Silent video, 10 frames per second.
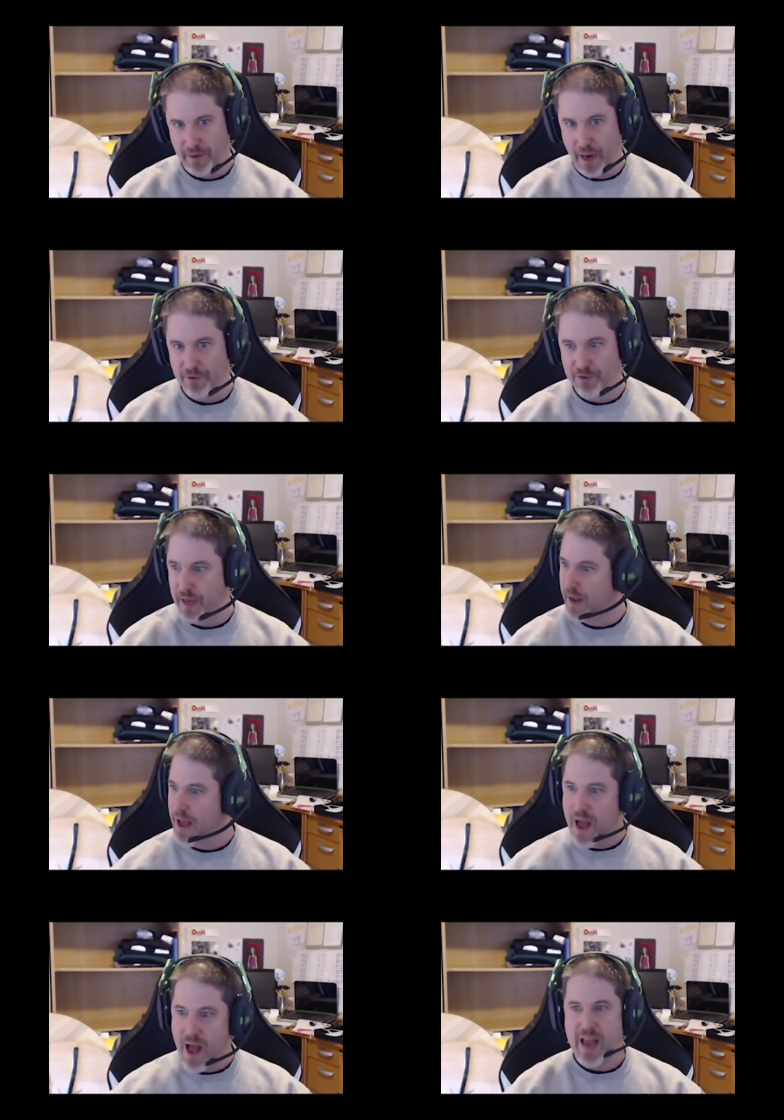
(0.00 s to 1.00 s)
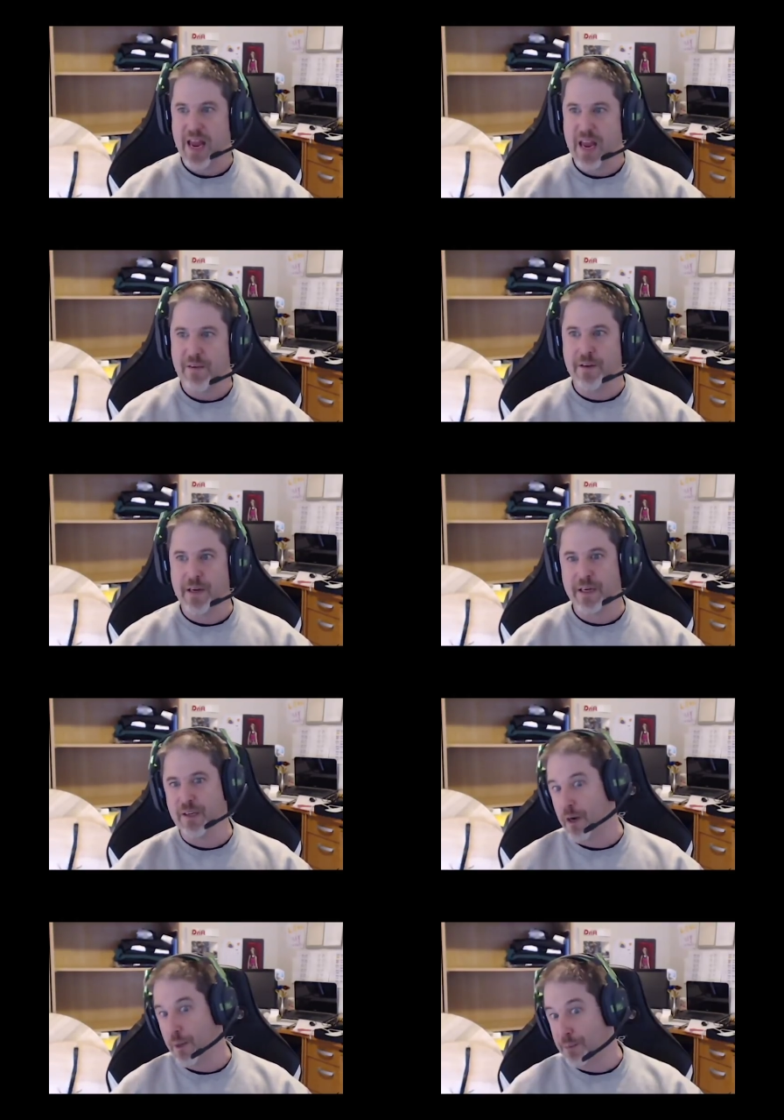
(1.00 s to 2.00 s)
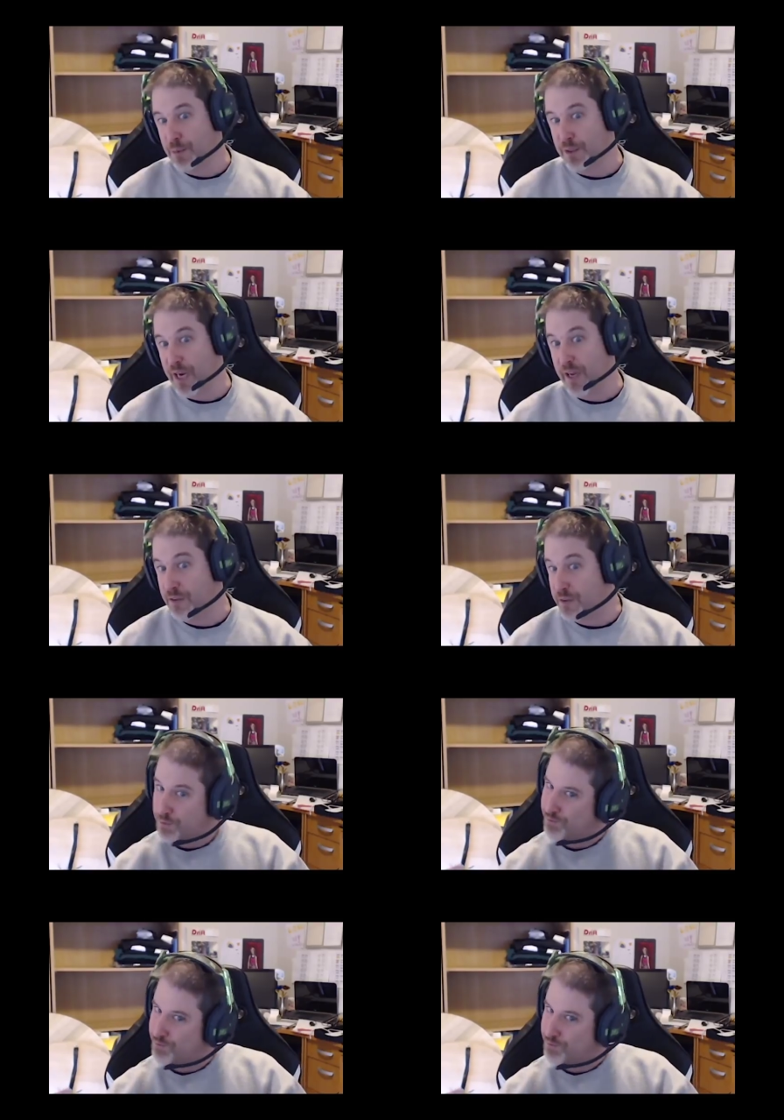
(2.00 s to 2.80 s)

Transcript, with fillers: I was like, even in GURPS, which has